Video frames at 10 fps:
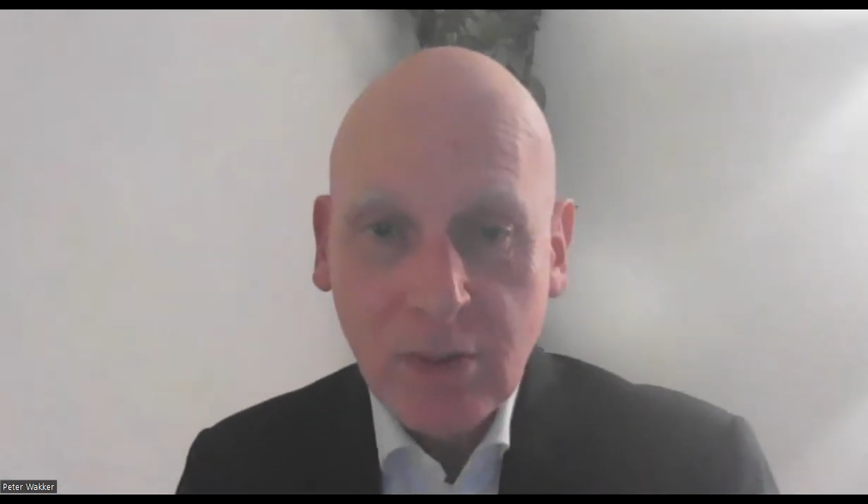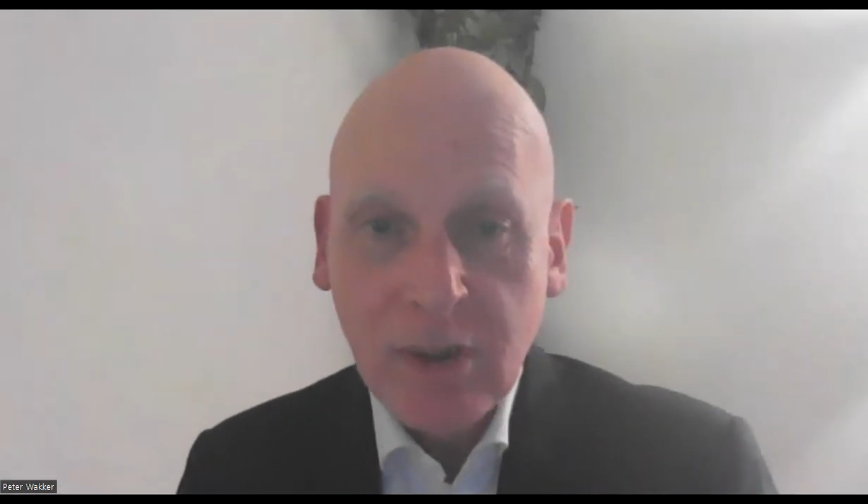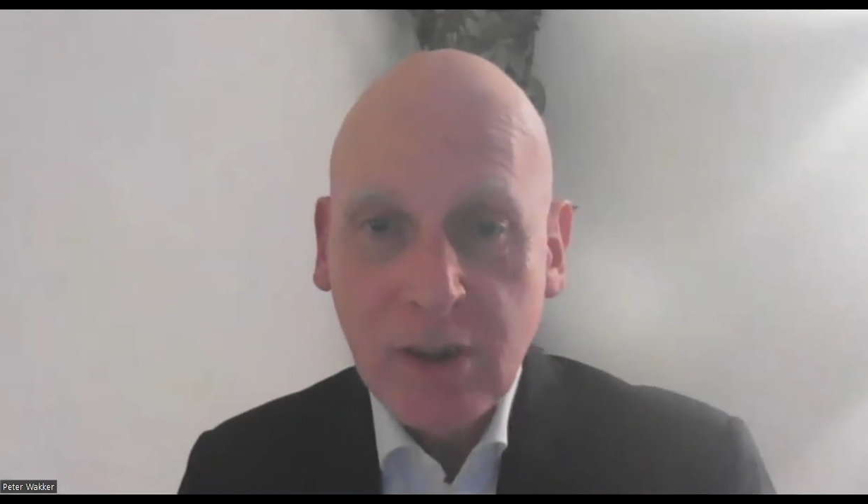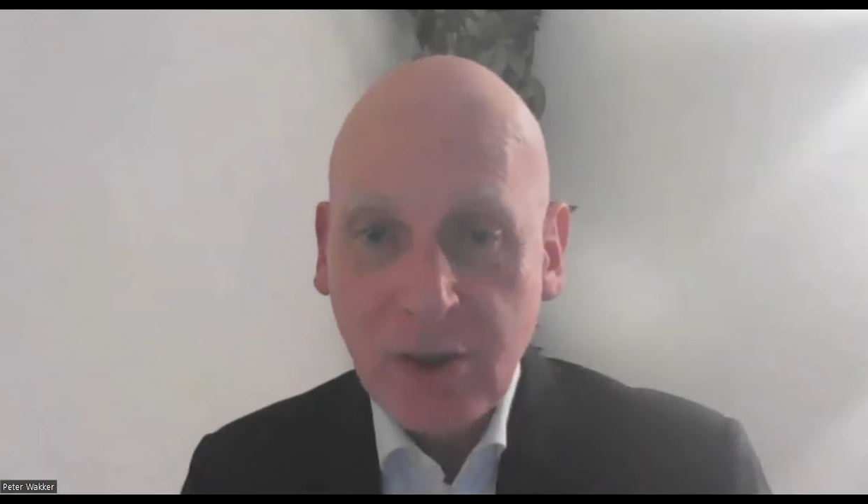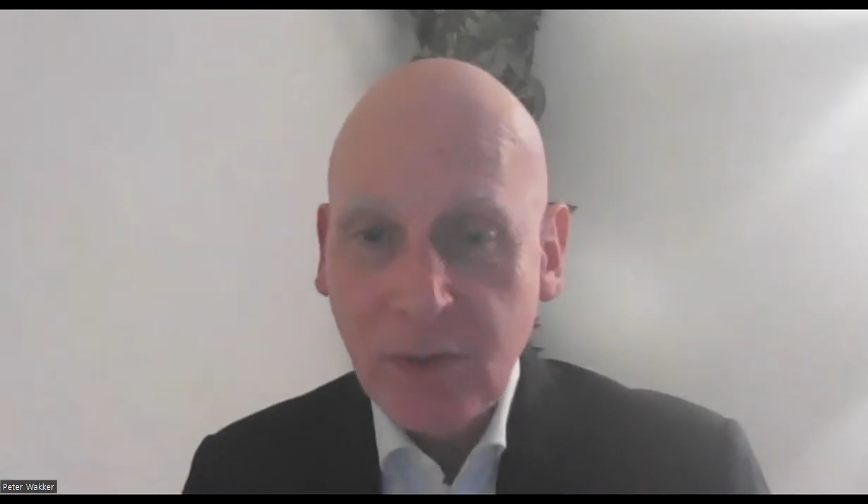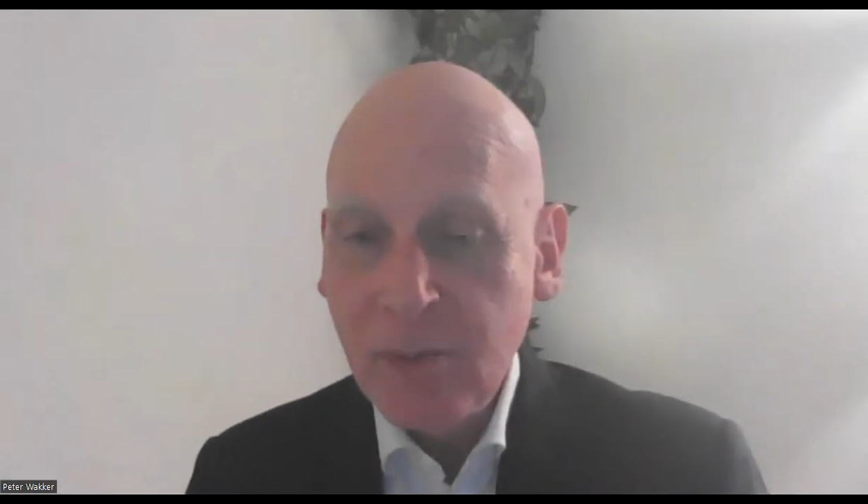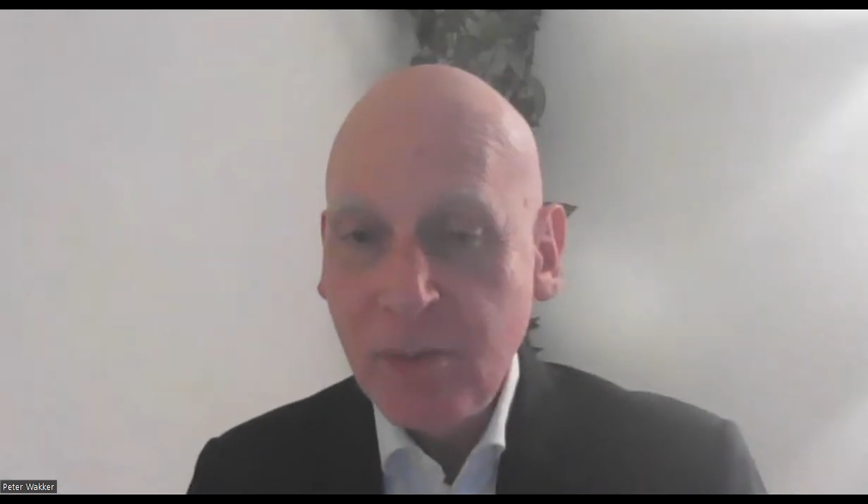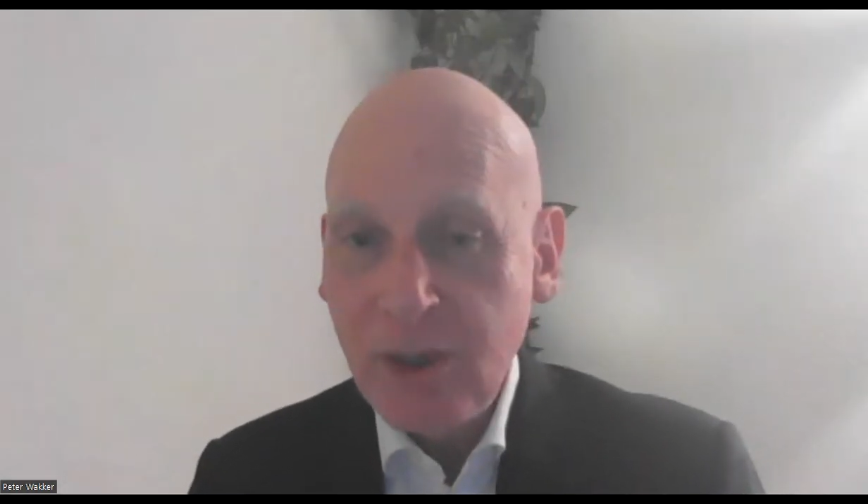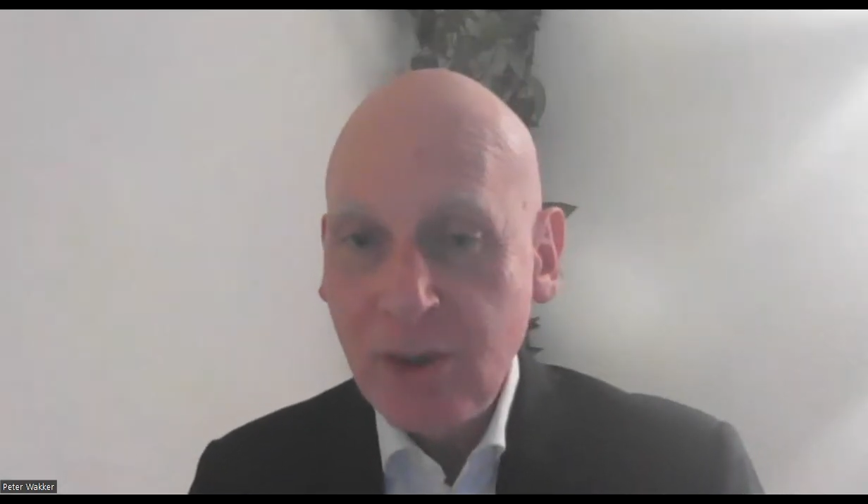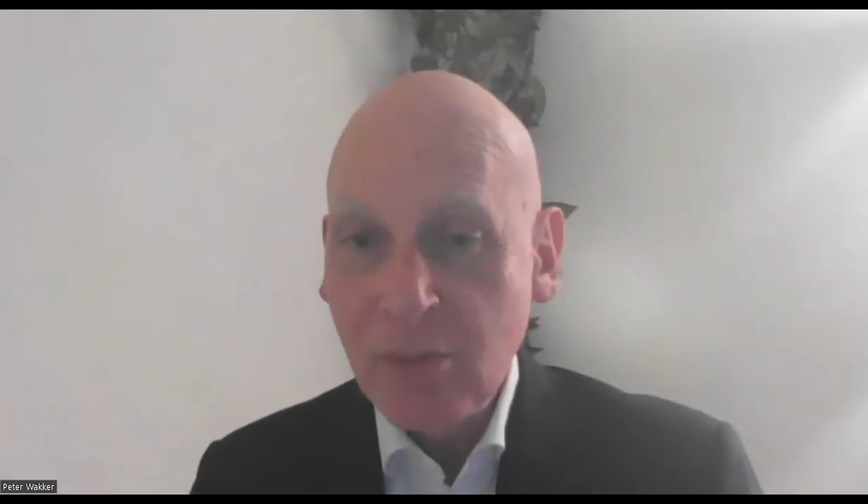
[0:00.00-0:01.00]
but it is for the
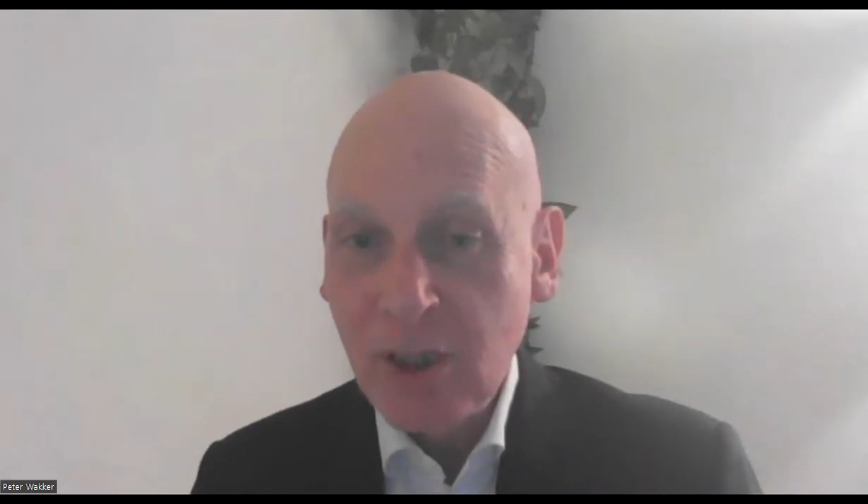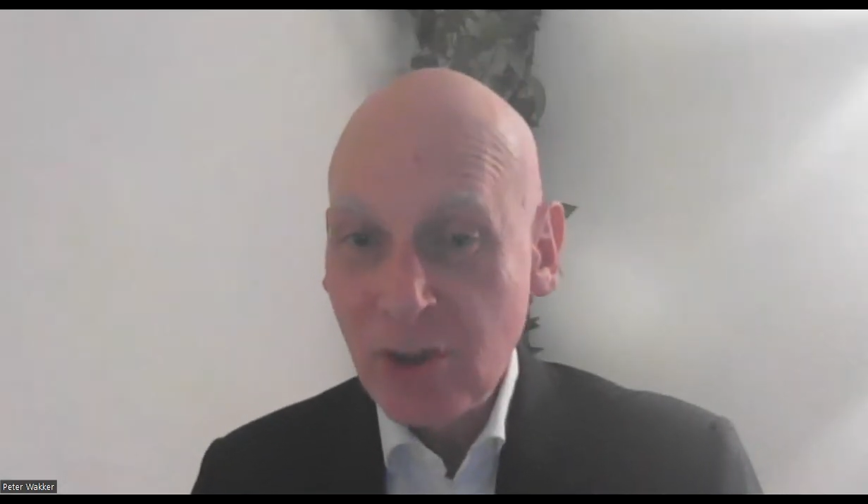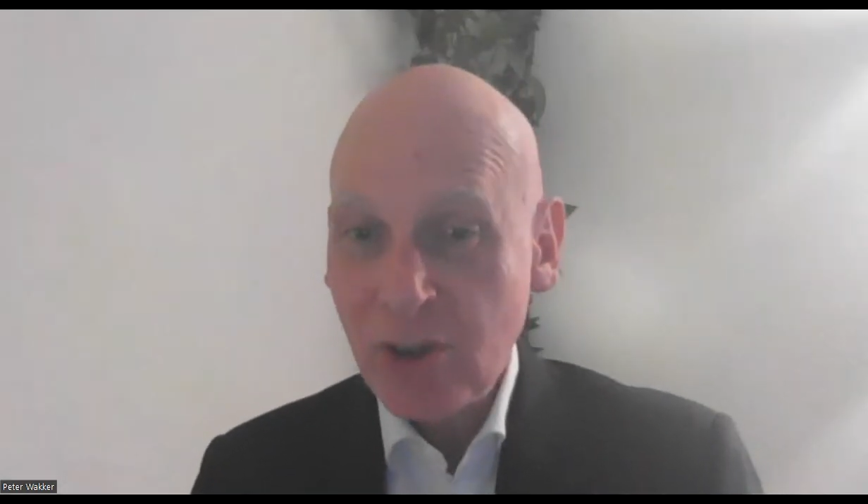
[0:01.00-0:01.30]
B students, but it's